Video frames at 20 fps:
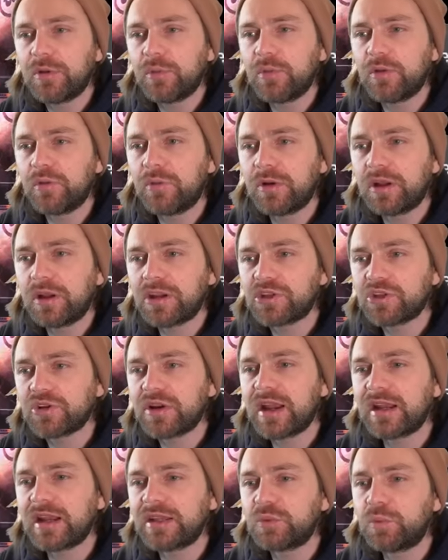will
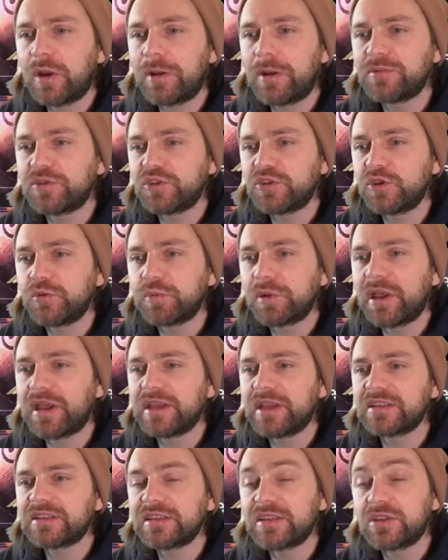attract web two
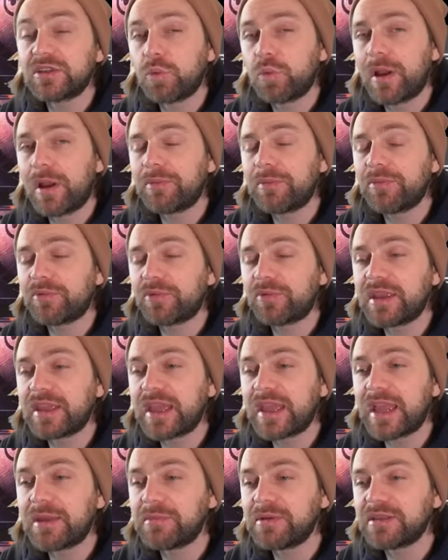players to the web three
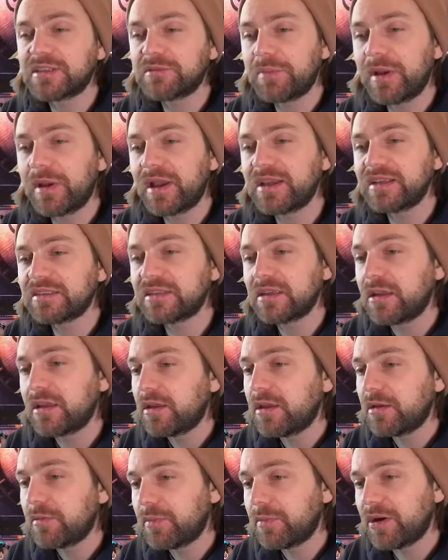gaming space.
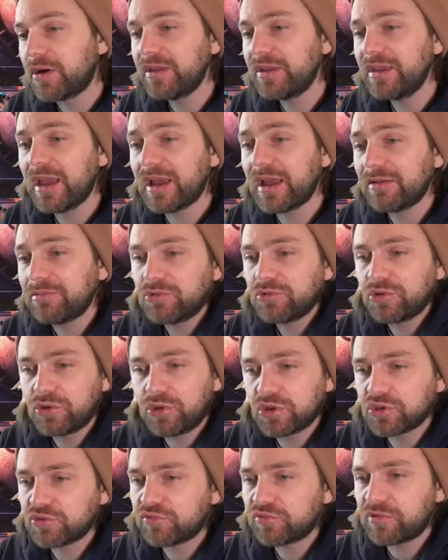But yeah, it
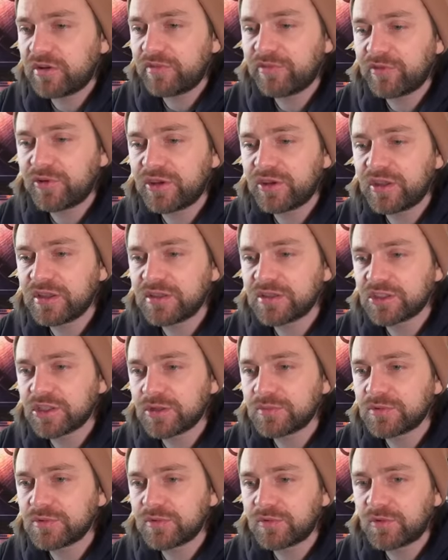looks really fun in
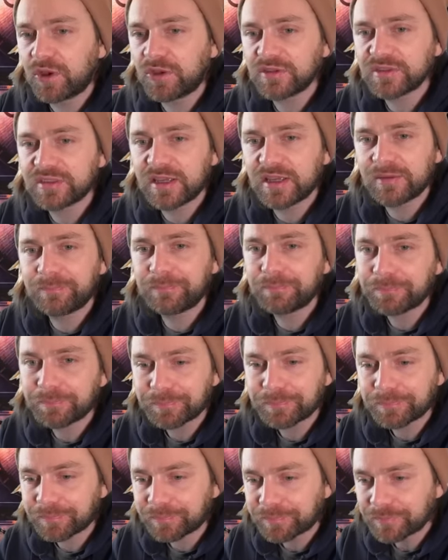terms of content,
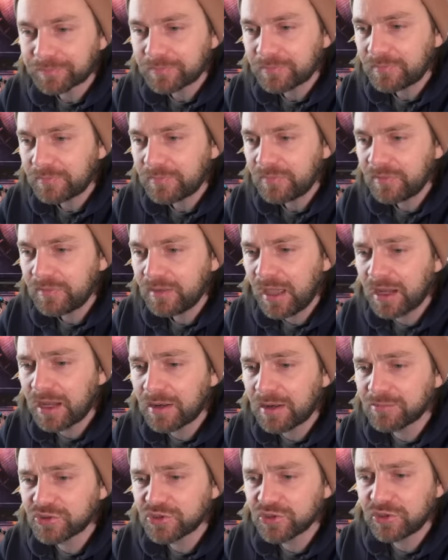and
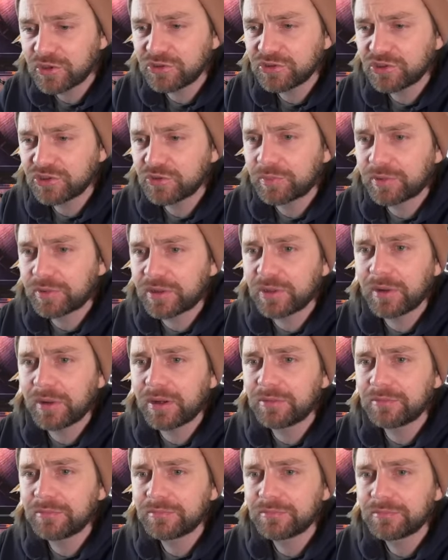I'm sure it'll do pretty well.